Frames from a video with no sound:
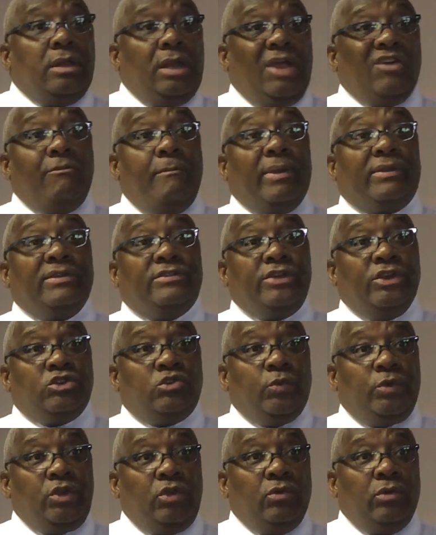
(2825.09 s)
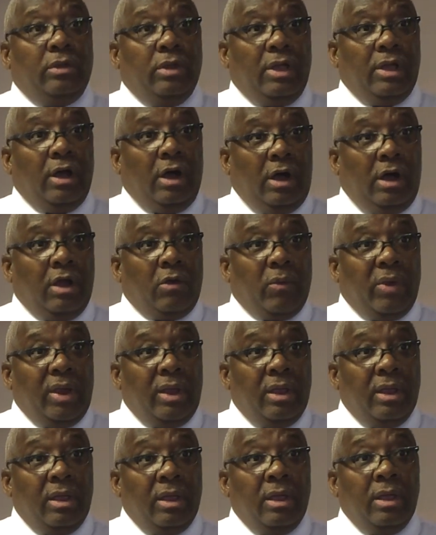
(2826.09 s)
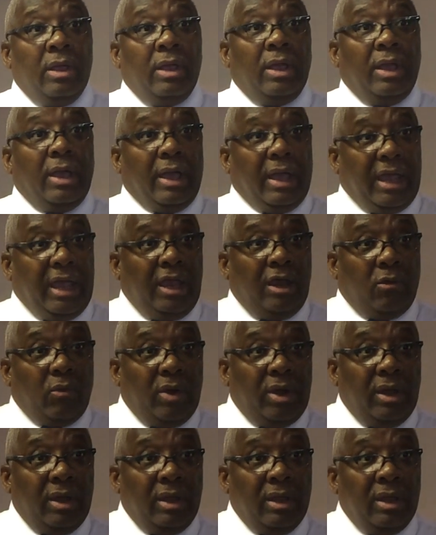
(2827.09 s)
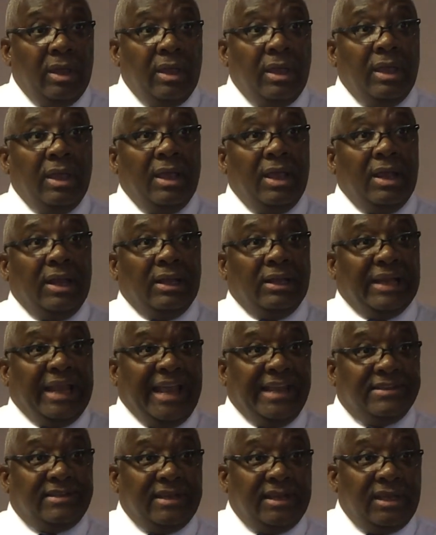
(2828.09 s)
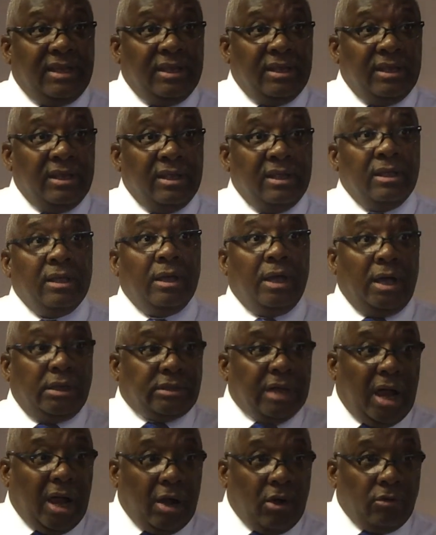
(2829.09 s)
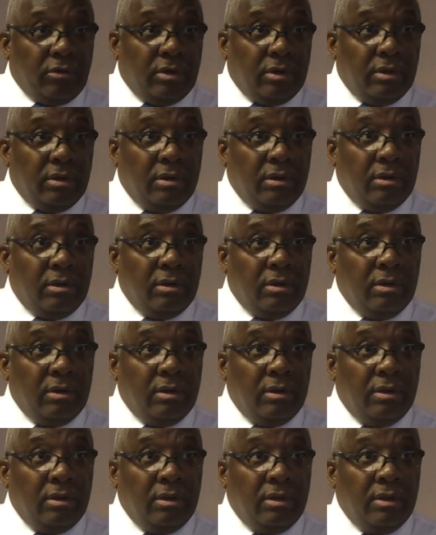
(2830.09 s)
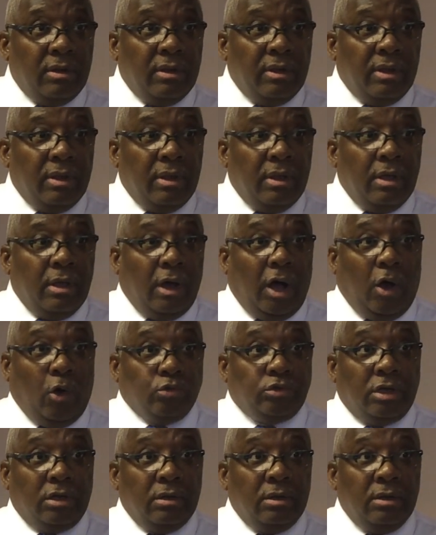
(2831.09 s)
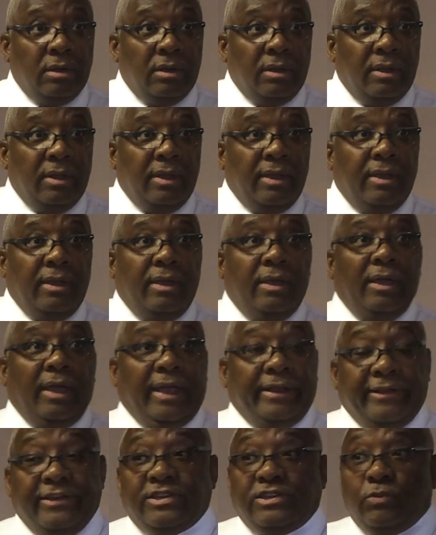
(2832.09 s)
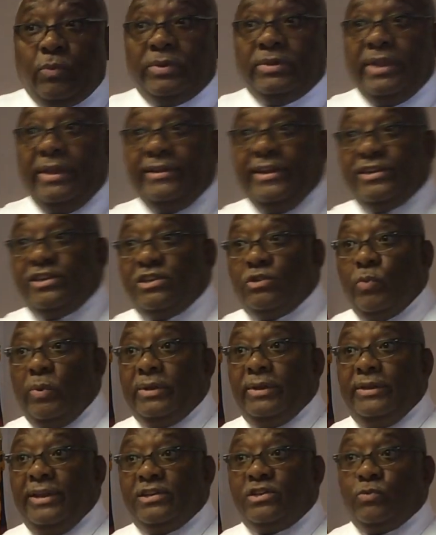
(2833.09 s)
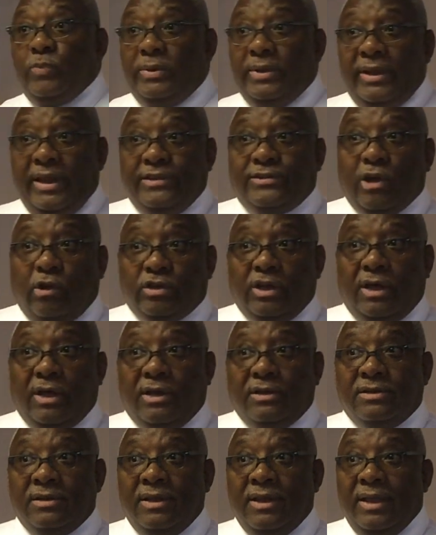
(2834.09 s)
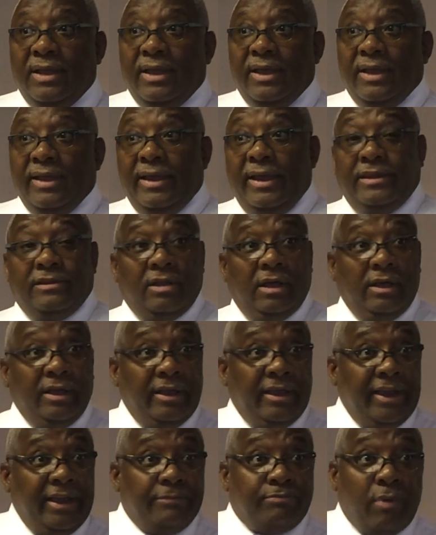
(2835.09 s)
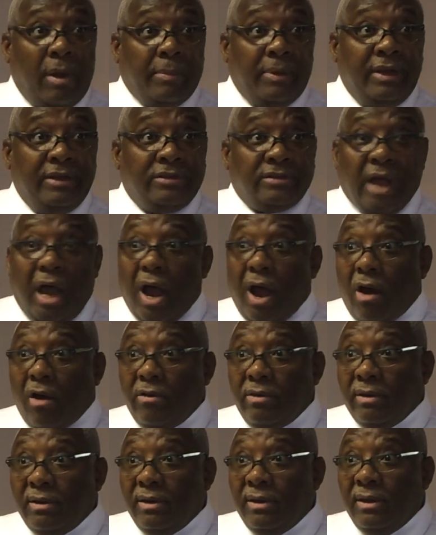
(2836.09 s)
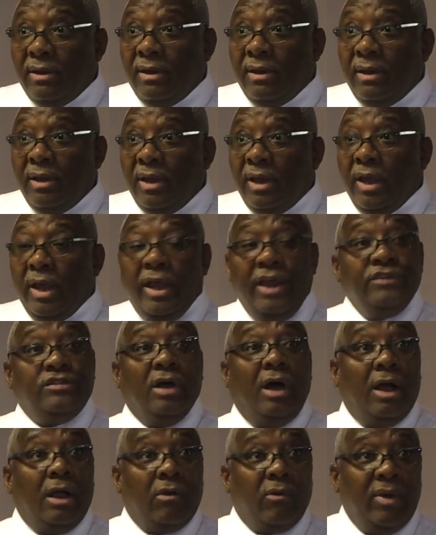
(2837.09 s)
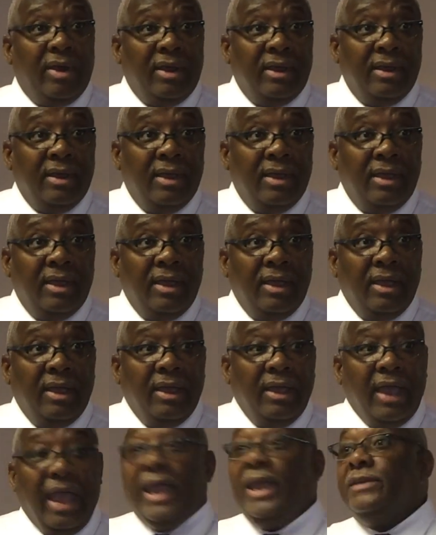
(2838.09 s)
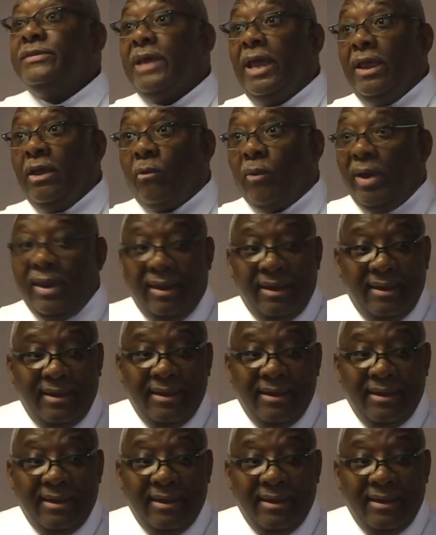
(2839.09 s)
never make decisions when you hungry, angry, lazy, or tired. Halt. And this is what Esau does. He's tired, he's hungry, and he's angry.